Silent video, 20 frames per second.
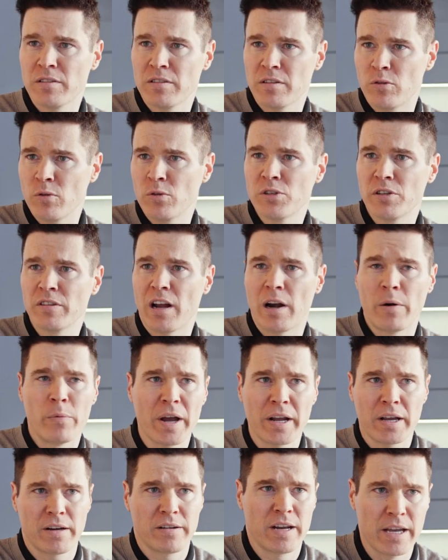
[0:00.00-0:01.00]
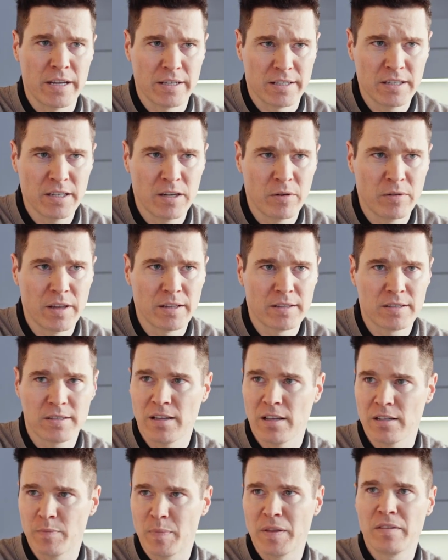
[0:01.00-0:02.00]
institution that I recognize,
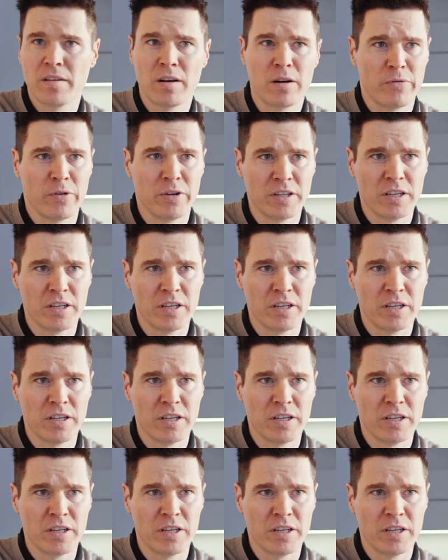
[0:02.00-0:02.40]
that's been there for